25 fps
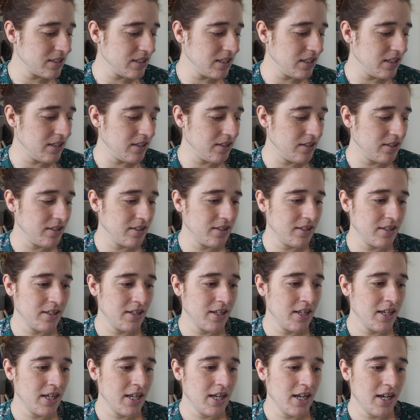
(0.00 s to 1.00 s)
the
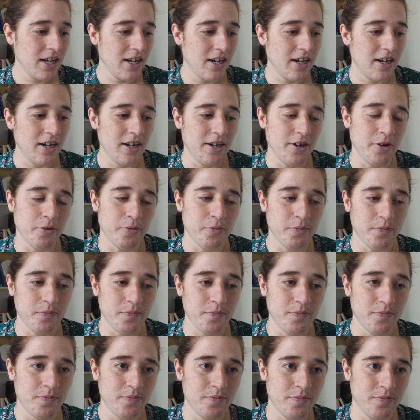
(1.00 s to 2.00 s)

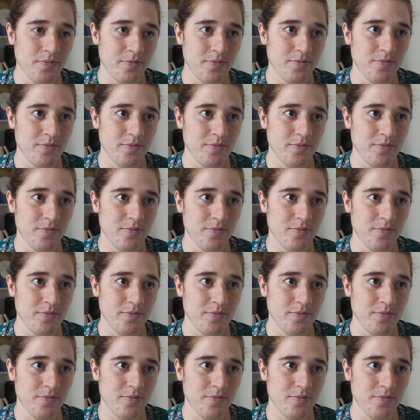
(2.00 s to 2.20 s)
prime